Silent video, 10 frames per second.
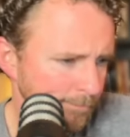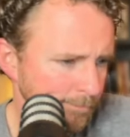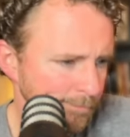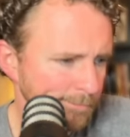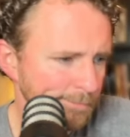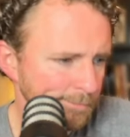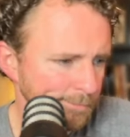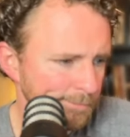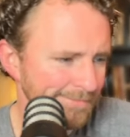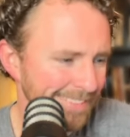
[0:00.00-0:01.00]

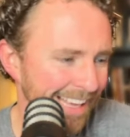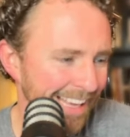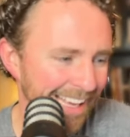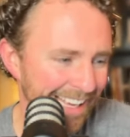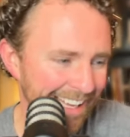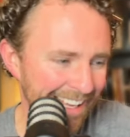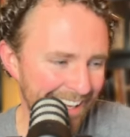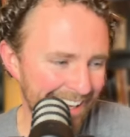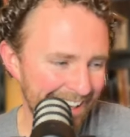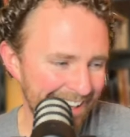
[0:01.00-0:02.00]

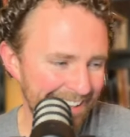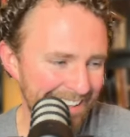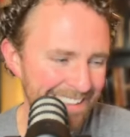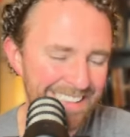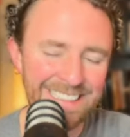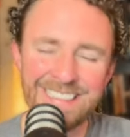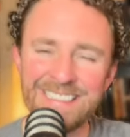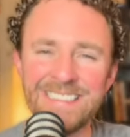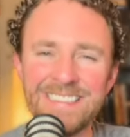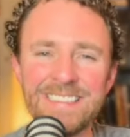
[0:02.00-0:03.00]

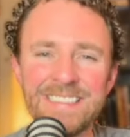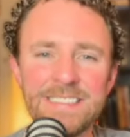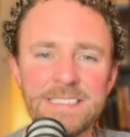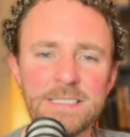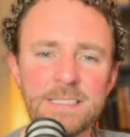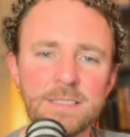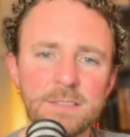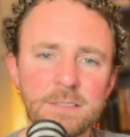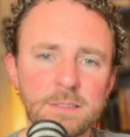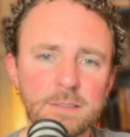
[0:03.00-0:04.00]

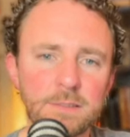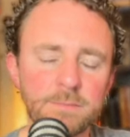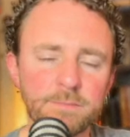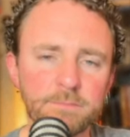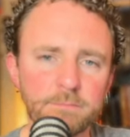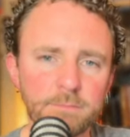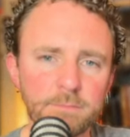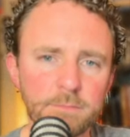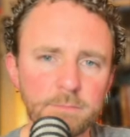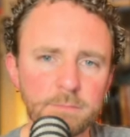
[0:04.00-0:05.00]

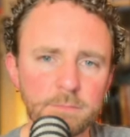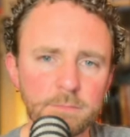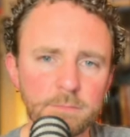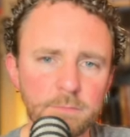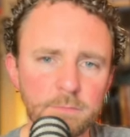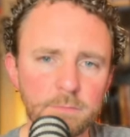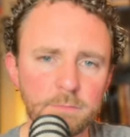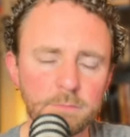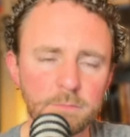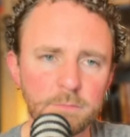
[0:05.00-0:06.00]

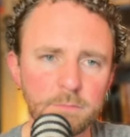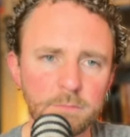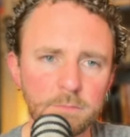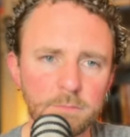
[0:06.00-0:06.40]
The person shown says nothing.